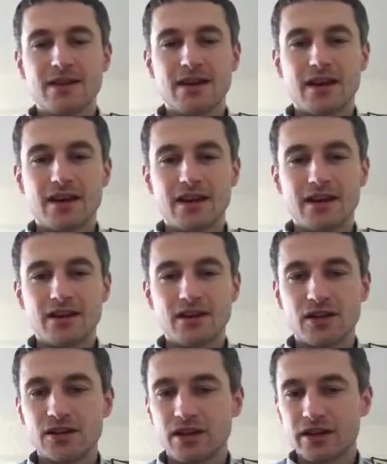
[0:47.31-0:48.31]

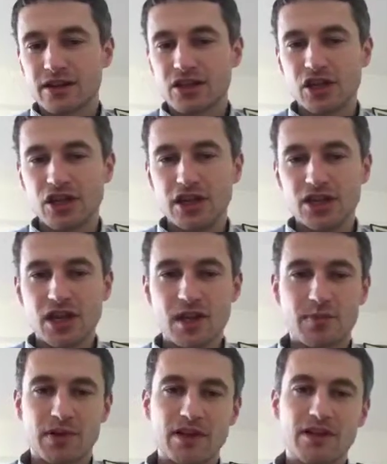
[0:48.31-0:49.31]
and like a cheeky
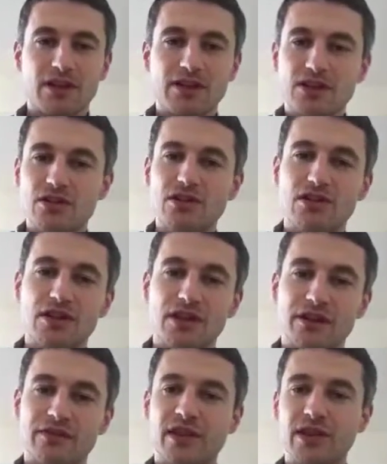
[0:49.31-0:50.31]
chappy, then as soon as you
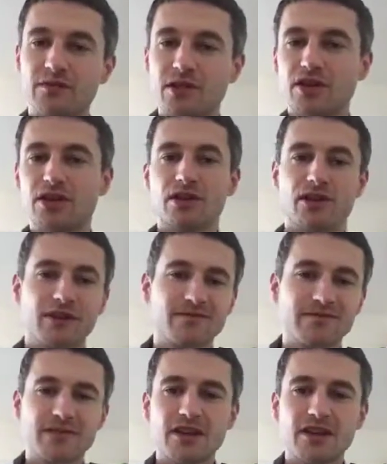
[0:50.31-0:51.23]
think of that image, you think,